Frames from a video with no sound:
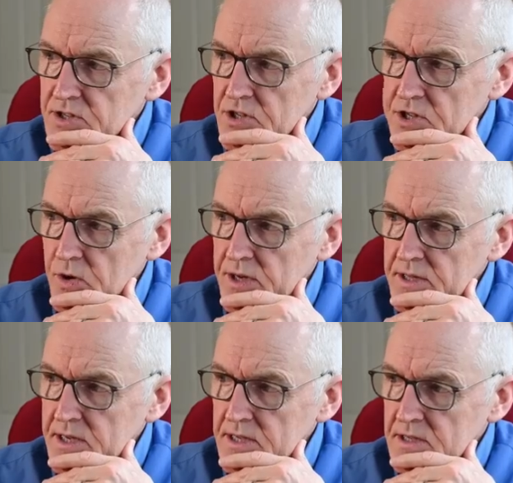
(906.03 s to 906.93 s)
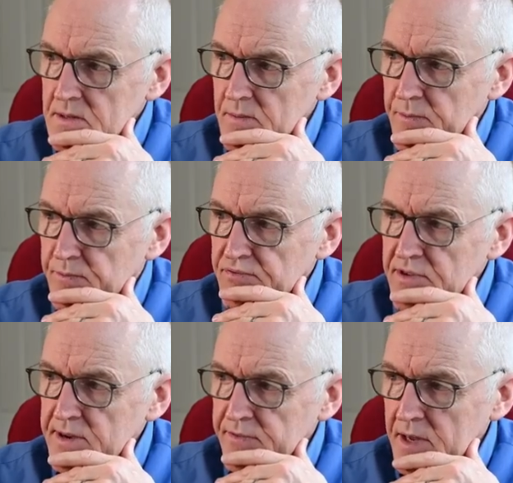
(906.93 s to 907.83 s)
Let's just look at these
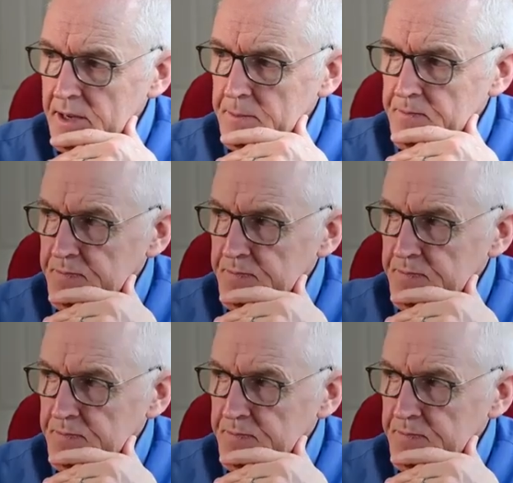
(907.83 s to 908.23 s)
briefly.